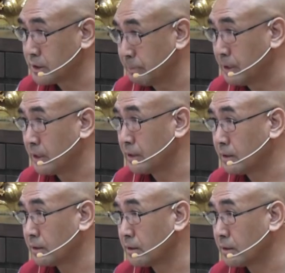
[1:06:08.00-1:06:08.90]
GB,
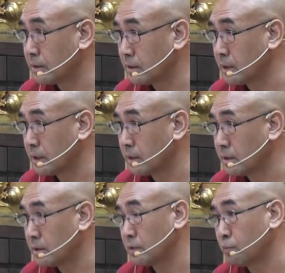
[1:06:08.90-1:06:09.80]
right?
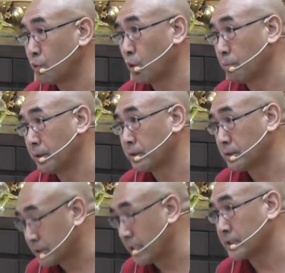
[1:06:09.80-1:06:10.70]
It's full of
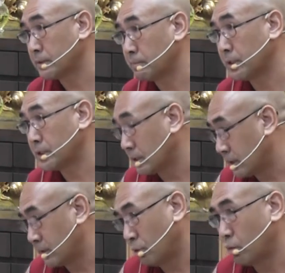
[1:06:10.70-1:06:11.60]
the text, but it's
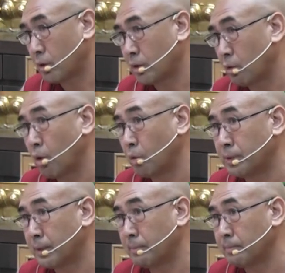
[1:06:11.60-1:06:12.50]
not all
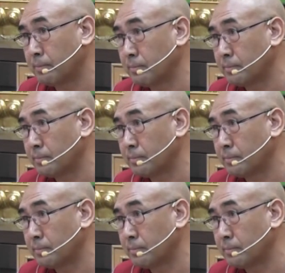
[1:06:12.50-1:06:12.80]
of them.